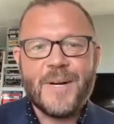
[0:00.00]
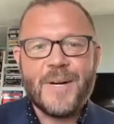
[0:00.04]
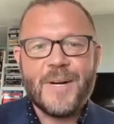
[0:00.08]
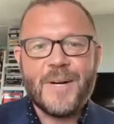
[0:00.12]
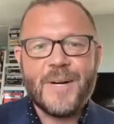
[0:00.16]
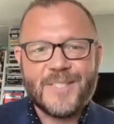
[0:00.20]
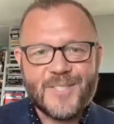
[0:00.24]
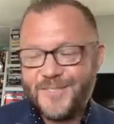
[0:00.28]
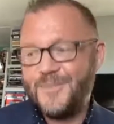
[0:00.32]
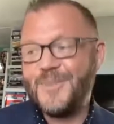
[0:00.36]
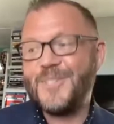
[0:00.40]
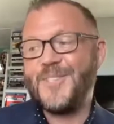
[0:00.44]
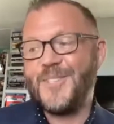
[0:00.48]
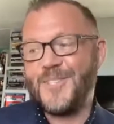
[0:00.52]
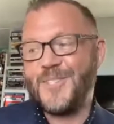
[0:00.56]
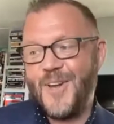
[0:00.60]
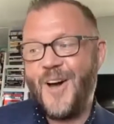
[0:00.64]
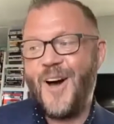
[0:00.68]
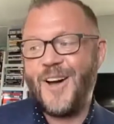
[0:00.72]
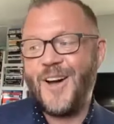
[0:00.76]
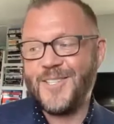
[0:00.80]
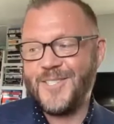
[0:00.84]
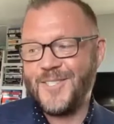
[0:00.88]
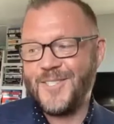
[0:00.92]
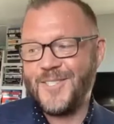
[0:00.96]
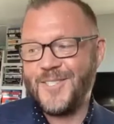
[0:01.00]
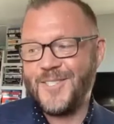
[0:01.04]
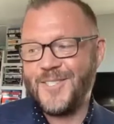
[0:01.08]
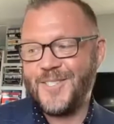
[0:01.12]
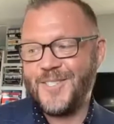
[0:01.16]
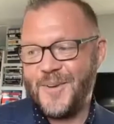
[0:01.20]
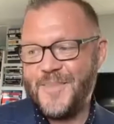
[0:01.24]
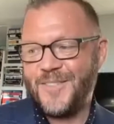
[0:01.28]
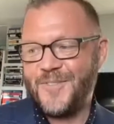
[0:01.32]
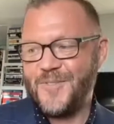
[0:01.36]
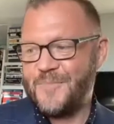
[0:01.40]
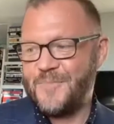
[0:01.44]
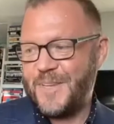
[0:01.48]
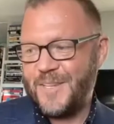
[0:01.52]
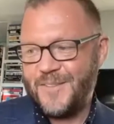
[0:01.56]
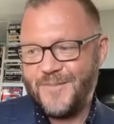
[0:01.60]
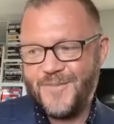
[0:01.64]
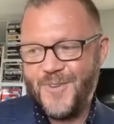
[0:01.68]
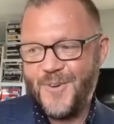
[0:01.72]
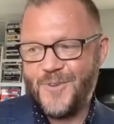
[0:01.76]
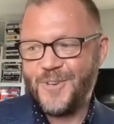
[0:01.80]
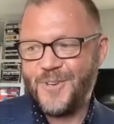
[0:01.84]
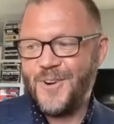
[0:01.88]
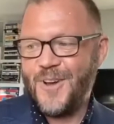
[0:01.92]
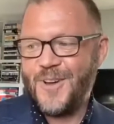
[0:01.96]
but which is awesome, and they're
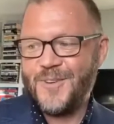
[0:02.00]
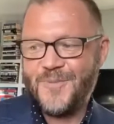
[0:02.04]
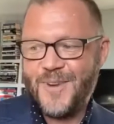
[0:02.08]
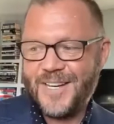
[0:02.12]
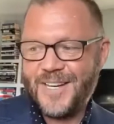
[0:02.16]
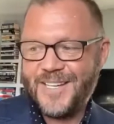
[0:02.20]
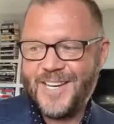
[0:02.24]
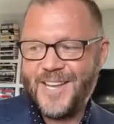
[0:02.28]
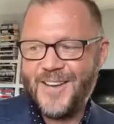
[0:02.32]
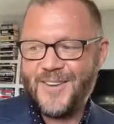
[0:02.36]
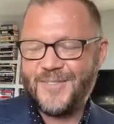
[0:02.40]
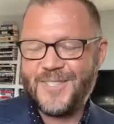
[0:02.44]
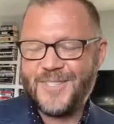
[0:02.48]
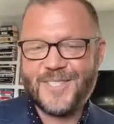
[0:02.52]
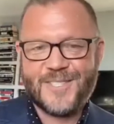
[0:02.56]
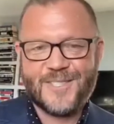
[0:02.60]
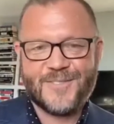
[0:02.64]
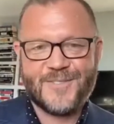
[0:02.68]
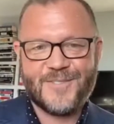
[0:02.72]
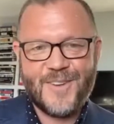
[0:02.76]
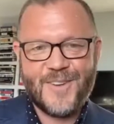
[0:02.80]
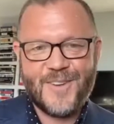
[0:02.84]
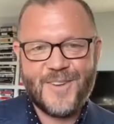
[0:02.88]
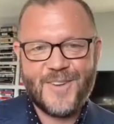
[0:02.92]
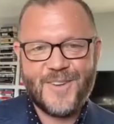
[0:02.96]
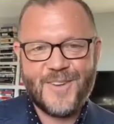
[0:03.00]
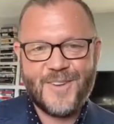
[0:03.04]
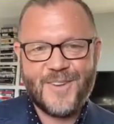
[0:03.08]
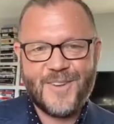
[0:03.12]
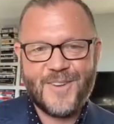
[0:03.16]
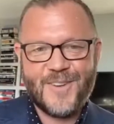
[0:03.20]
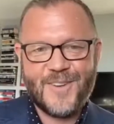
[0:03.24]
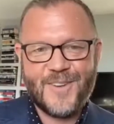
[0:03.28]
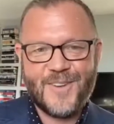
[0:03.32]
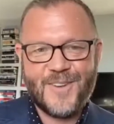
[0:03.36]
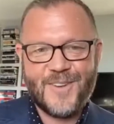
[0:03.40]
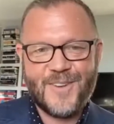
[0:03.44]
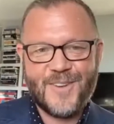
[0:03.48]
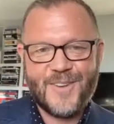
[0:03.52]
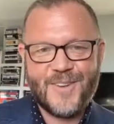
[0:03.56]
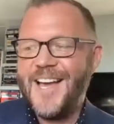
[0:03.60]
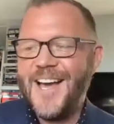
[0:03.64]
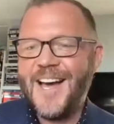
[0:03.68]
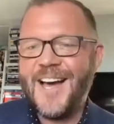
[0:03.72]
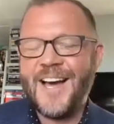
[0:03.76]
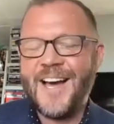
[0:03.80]
being voted on right now. This is fun to watch.